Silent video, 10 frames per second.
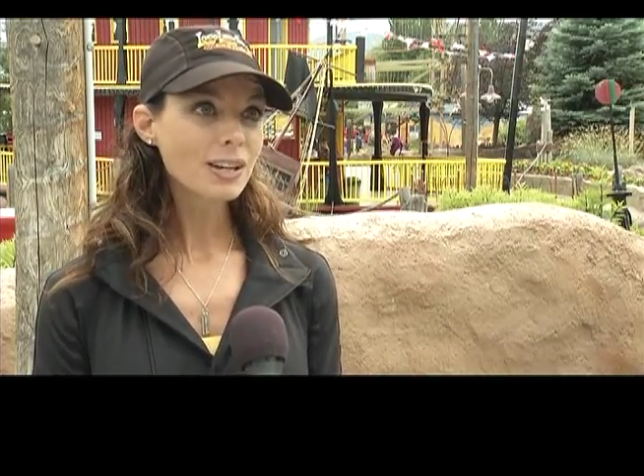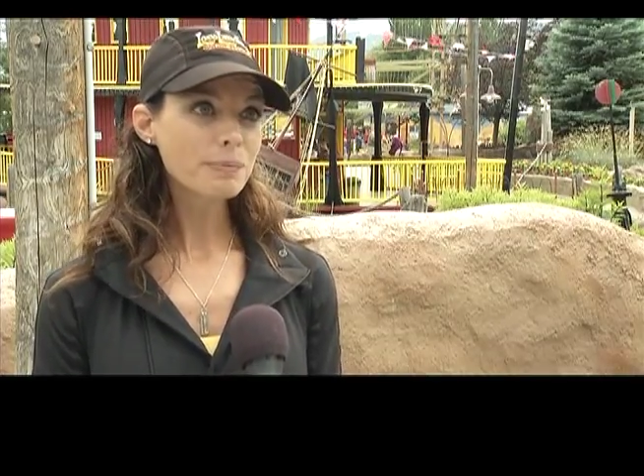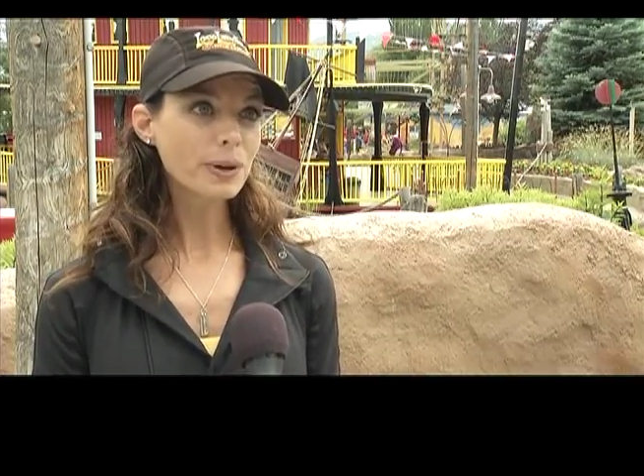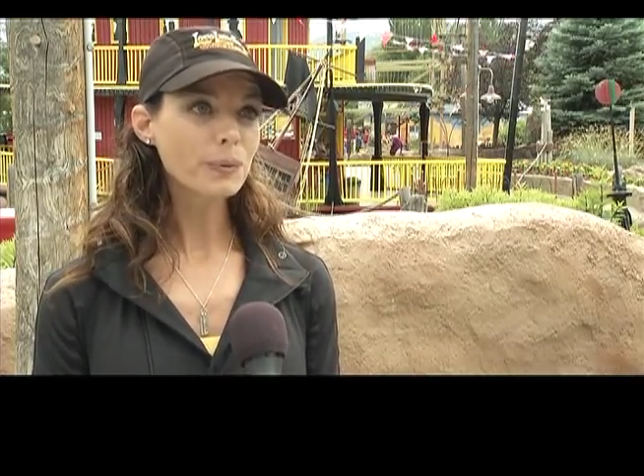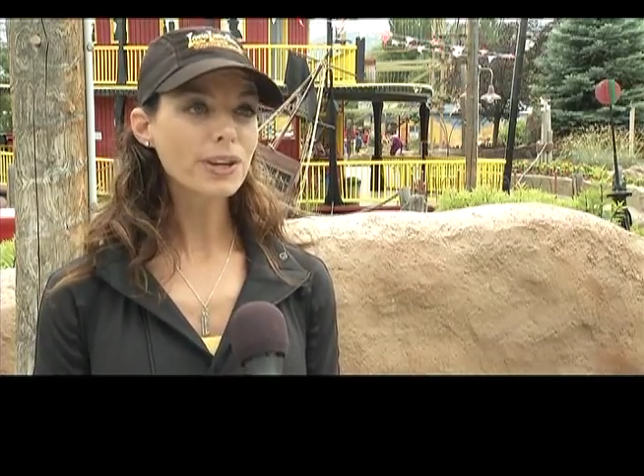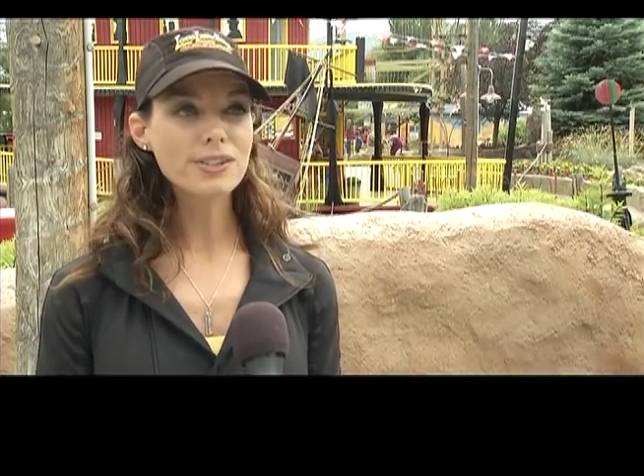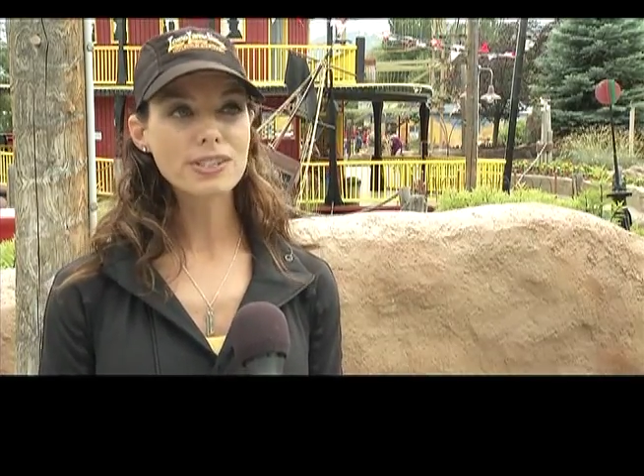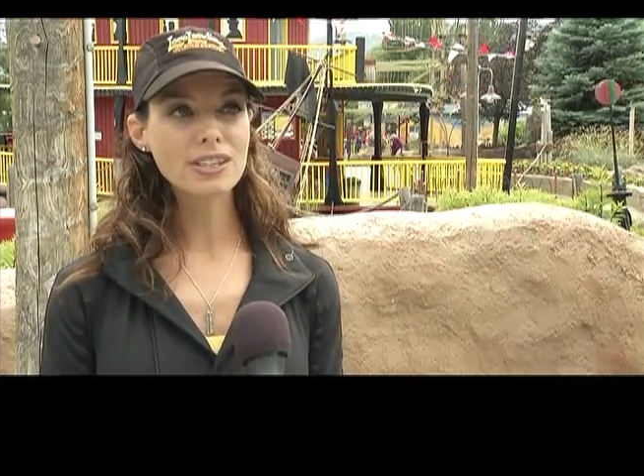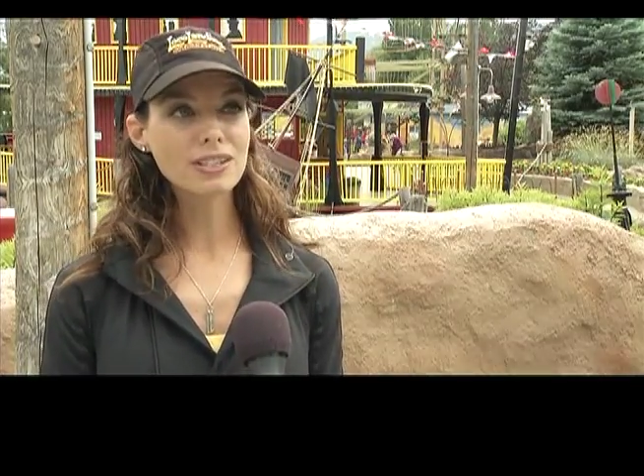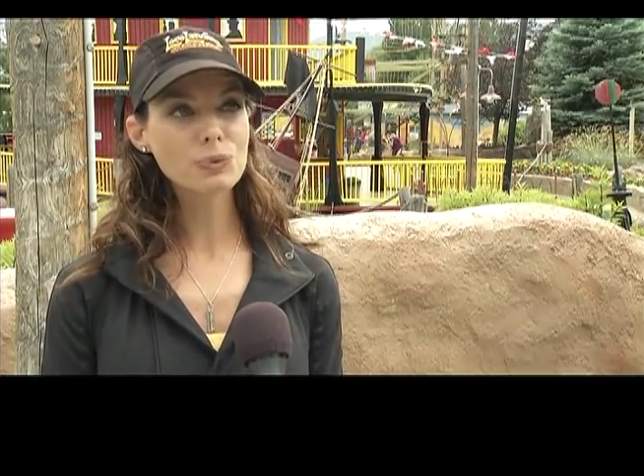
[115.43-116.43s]
but we also
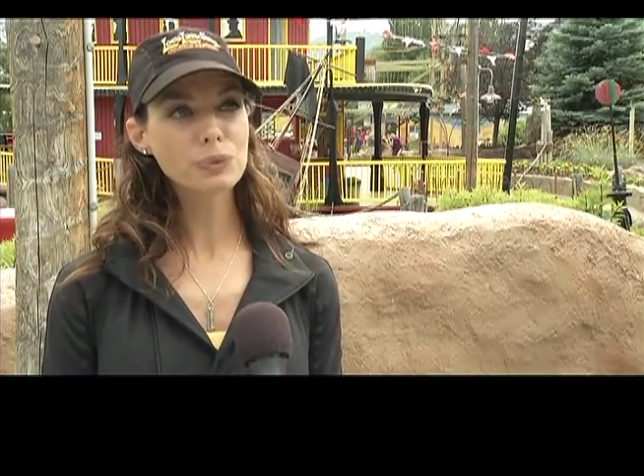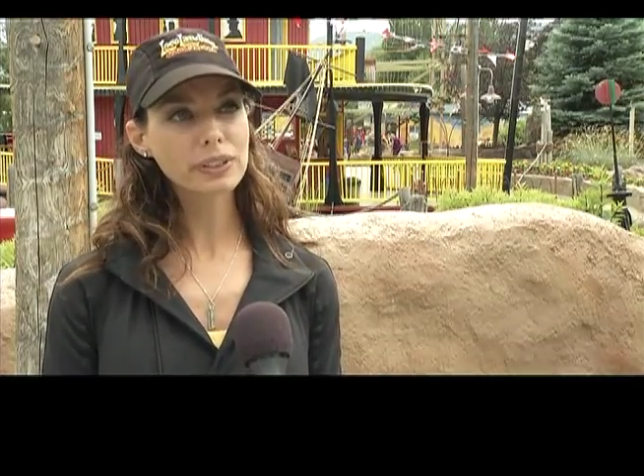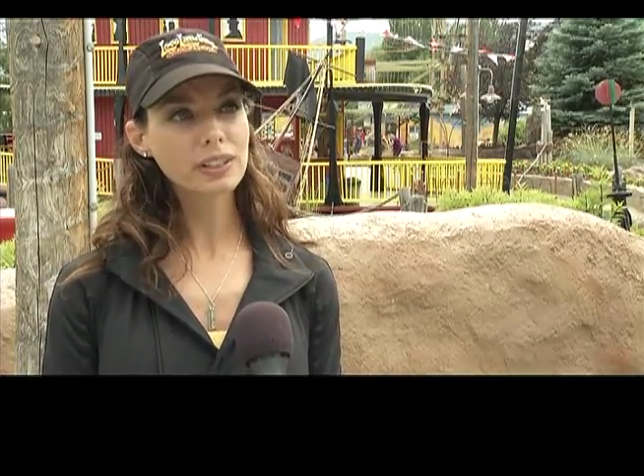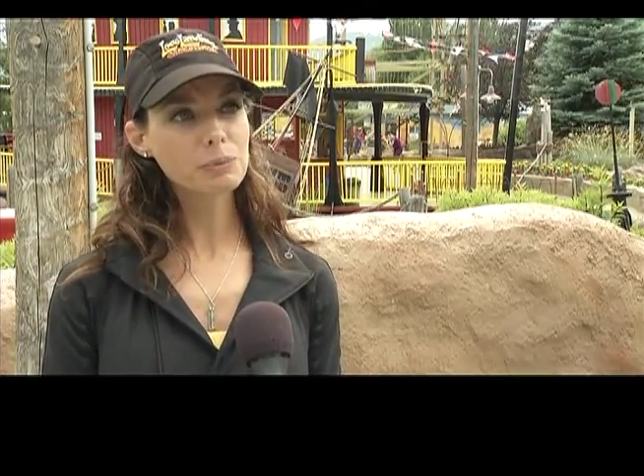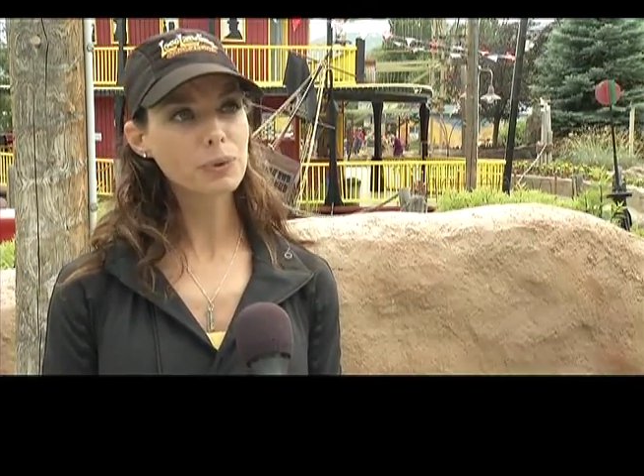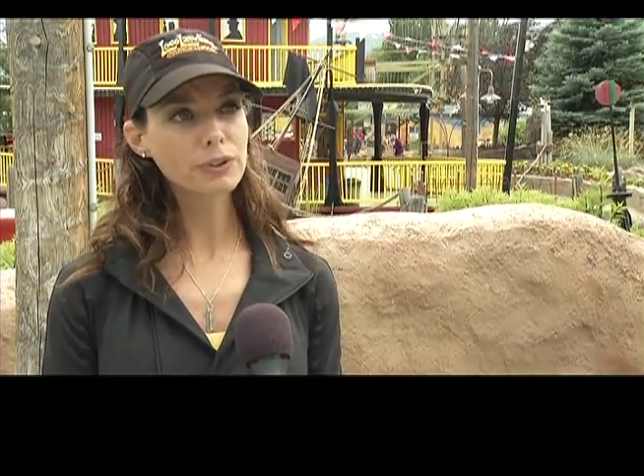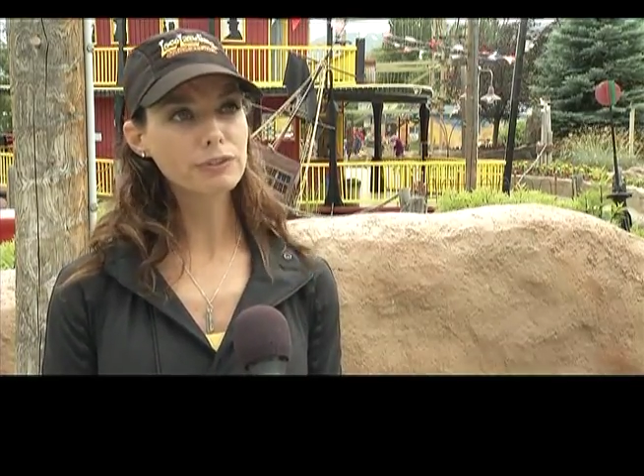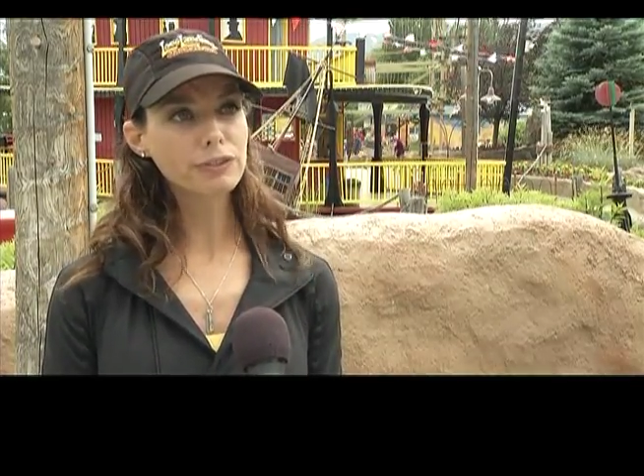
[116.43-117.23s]
think it's really important